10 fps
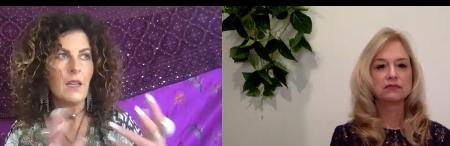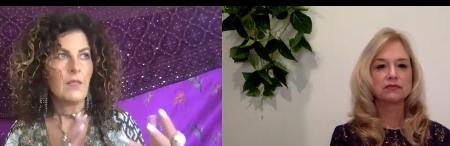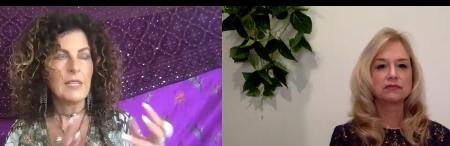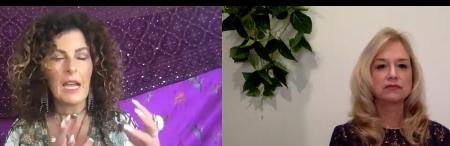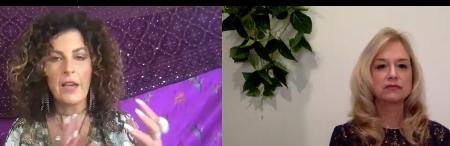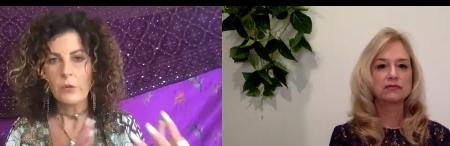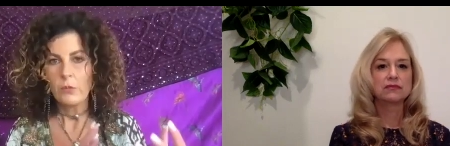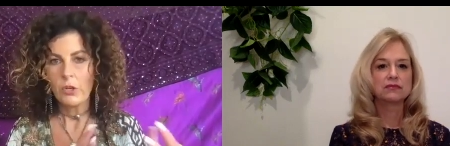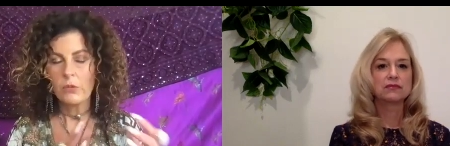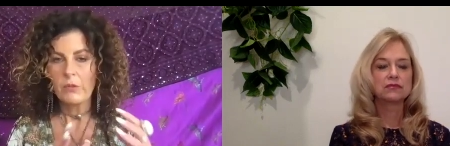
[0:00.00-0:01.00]
Speaker 1: the other
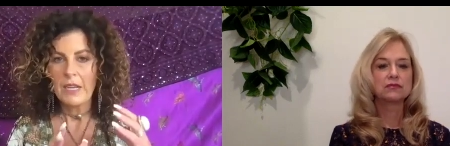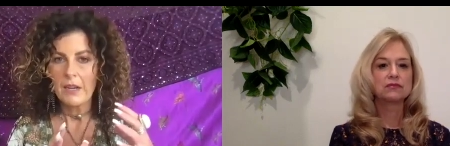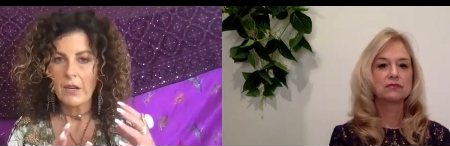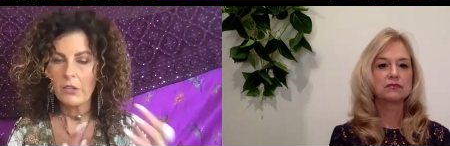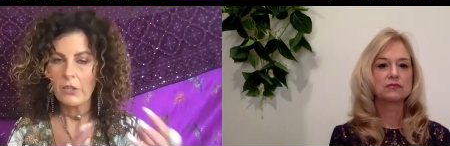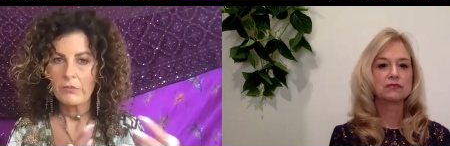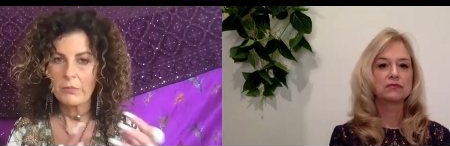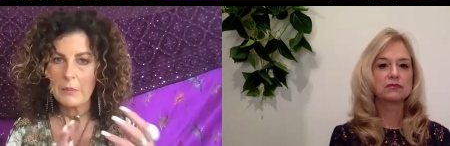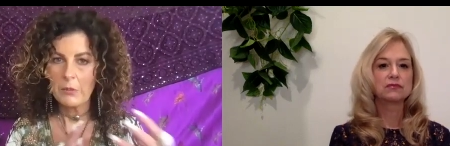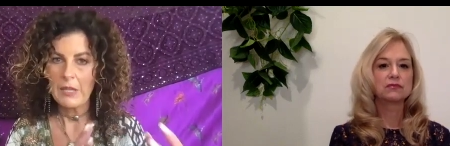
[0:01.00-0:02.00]
world where a lot of
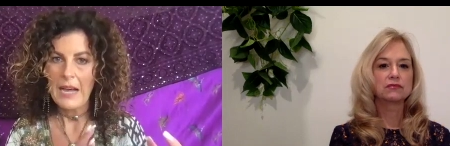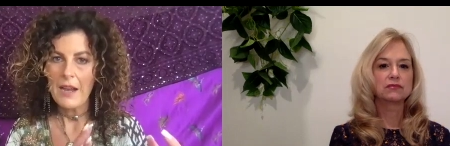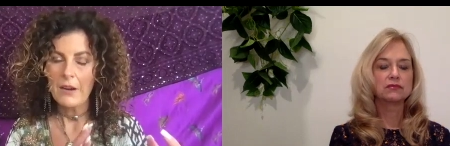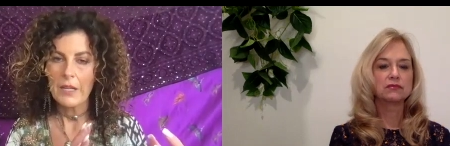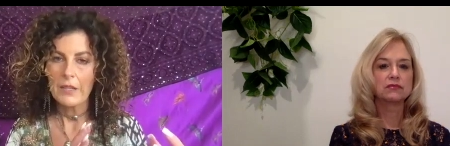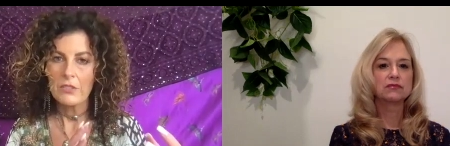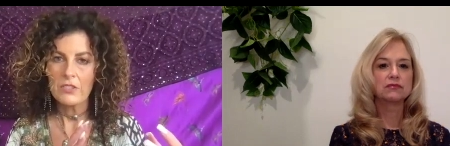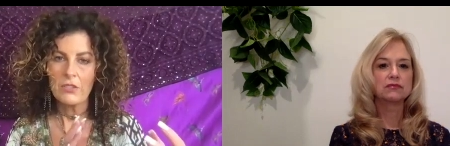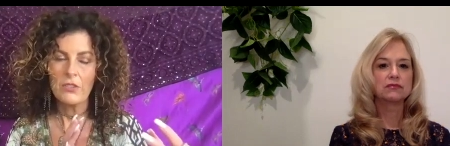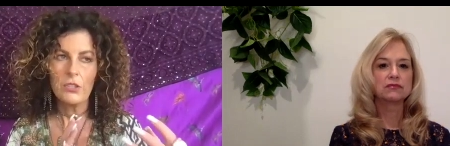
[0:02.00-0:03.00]
people are. And
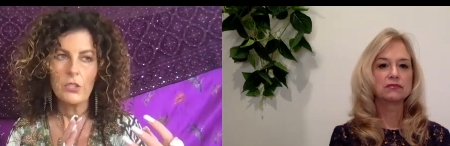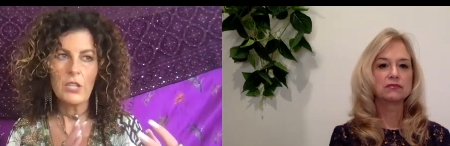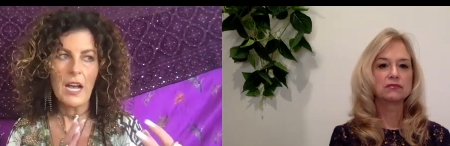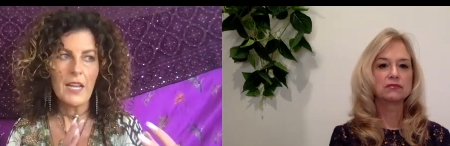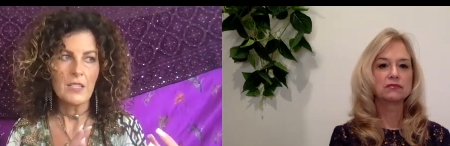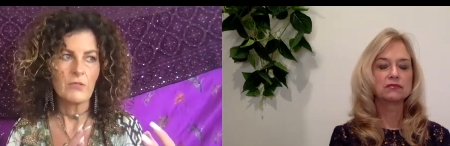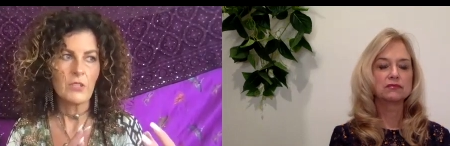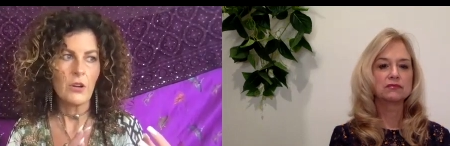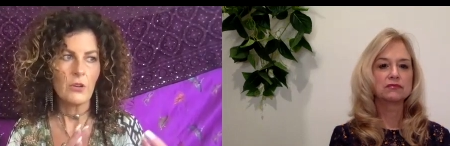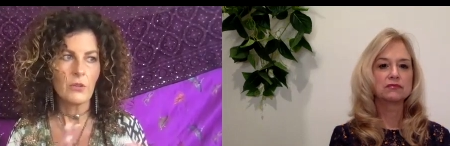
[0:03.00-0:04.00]
you kind of
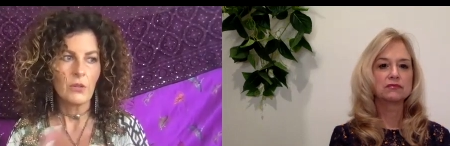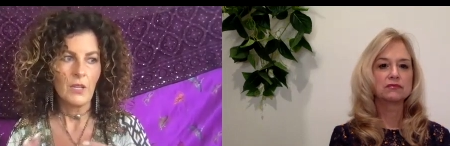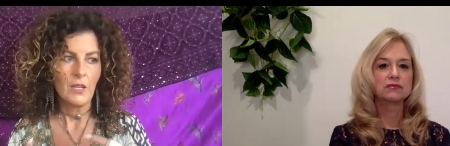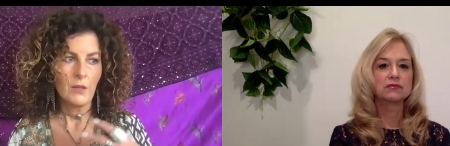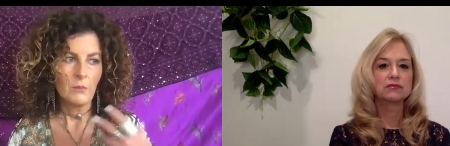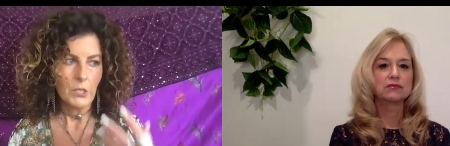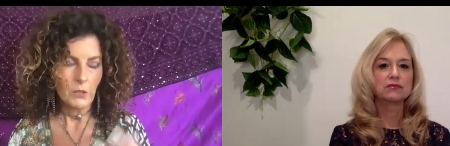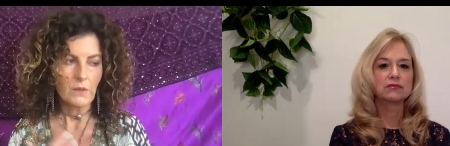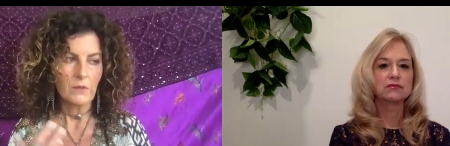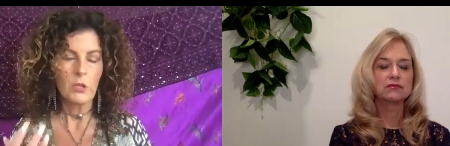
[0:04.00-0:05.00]
know
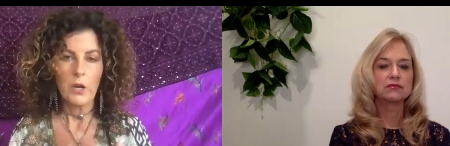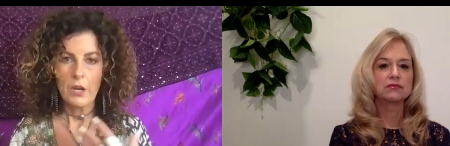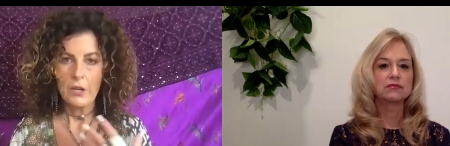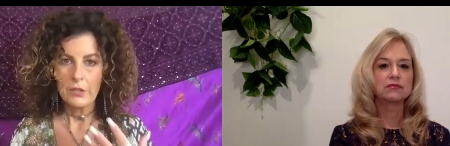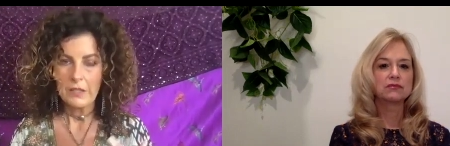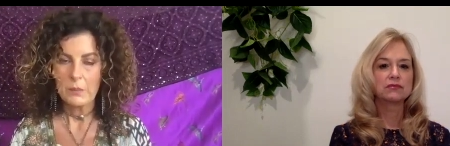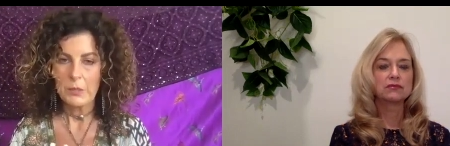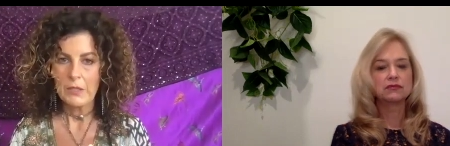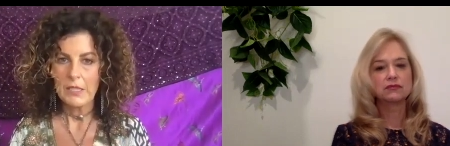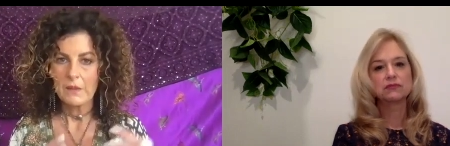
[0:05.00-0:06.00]
because of your own
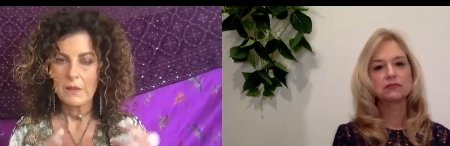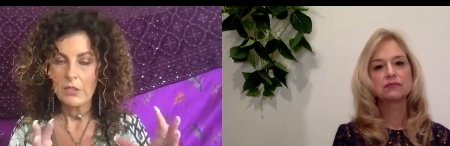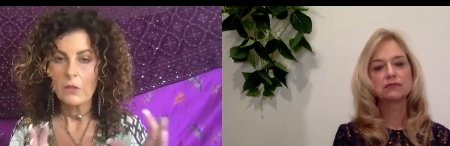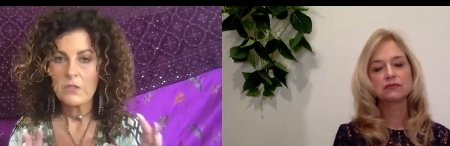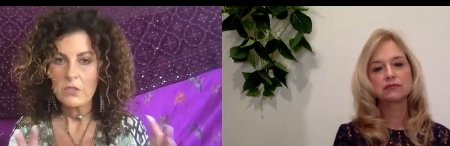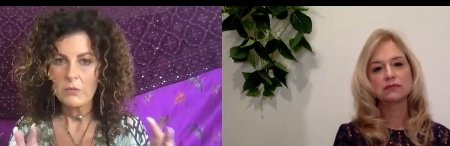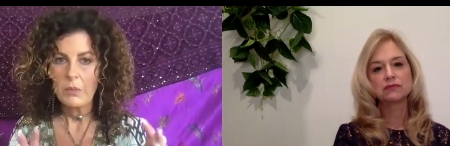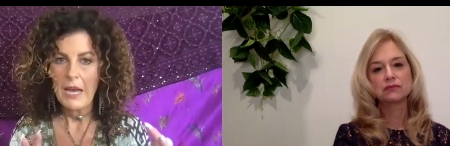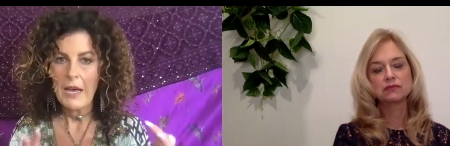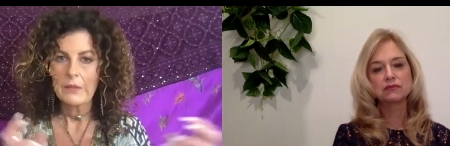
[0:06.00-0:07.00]
experience in those two
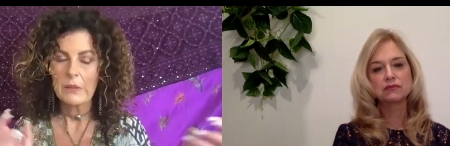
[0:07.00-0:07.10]
paths